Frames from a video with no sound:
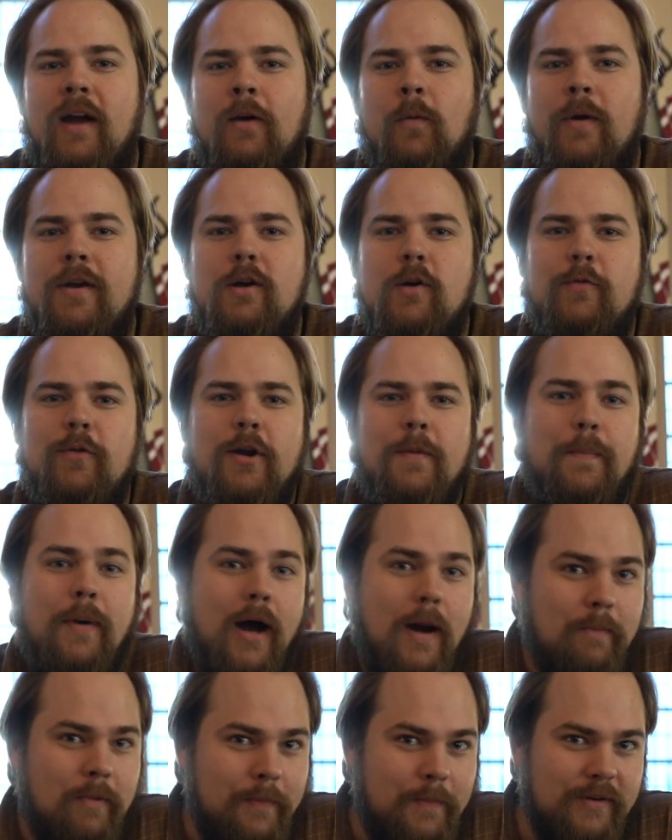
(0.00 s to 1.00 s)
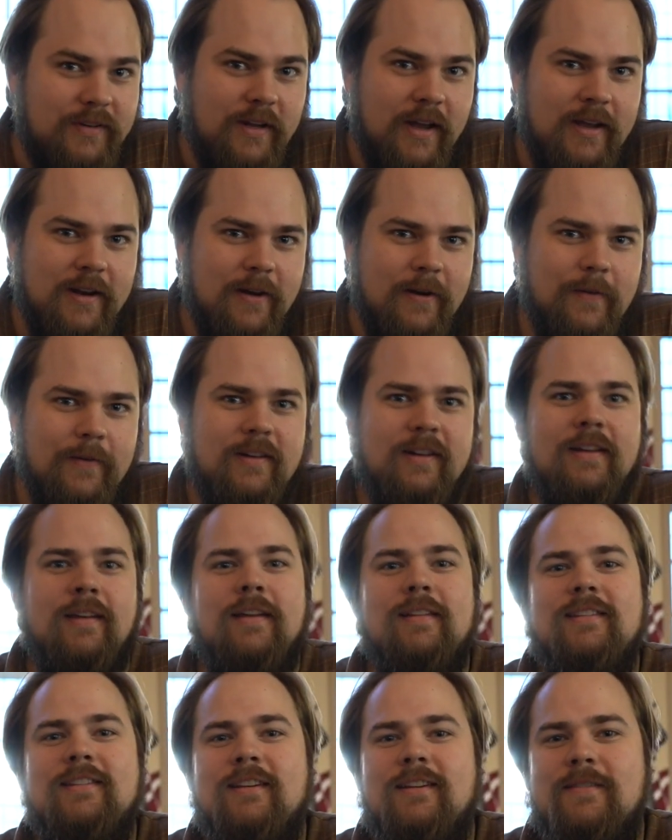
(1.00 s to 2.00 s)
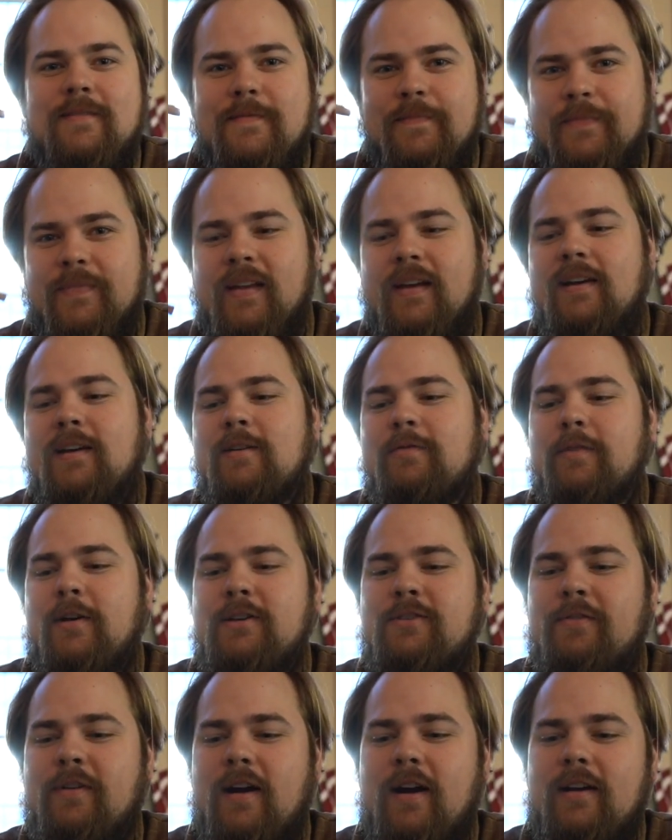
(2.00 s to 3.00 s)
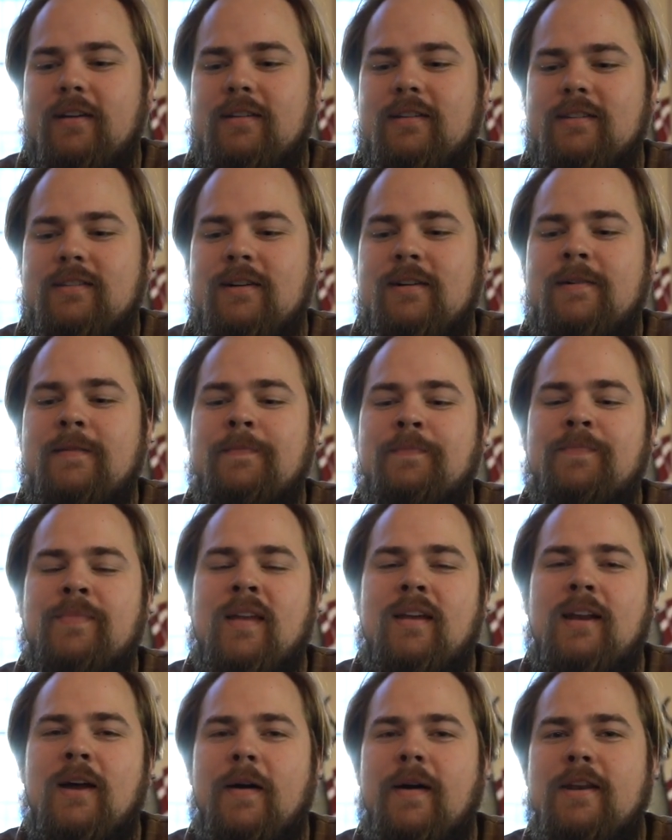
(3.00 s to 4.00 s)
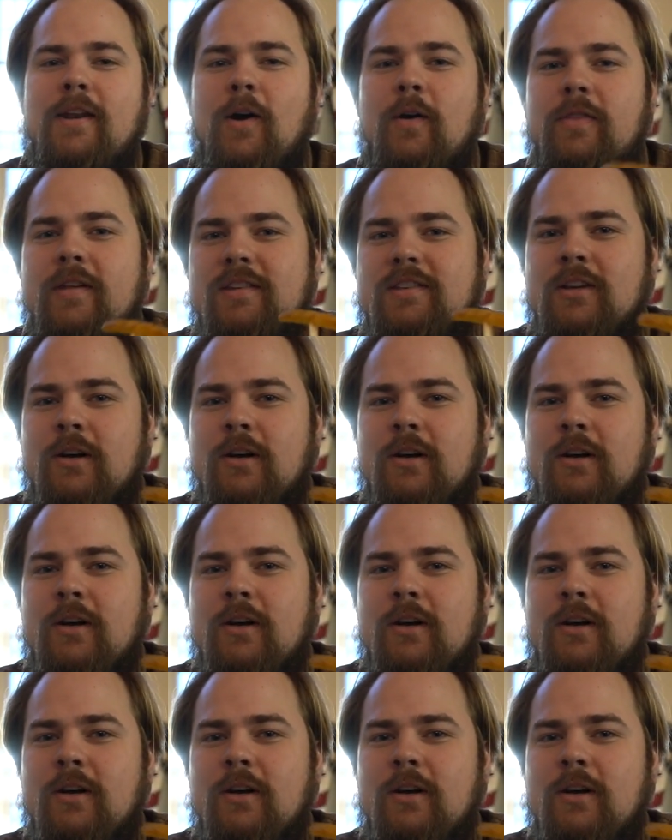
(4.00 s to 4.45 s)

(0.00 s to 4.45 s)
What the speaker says: I went over to Papa Potato to get some French fries. Now I know these